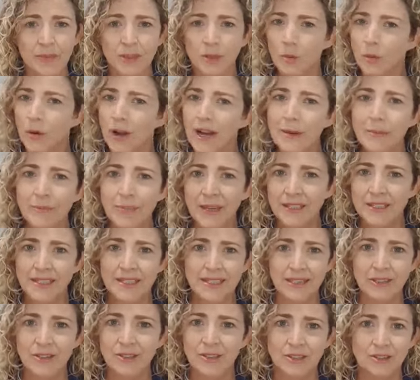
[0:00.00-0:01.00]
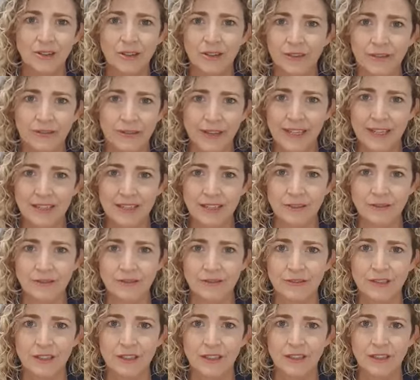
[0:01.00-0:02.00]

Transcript: the white blood cells are not effective.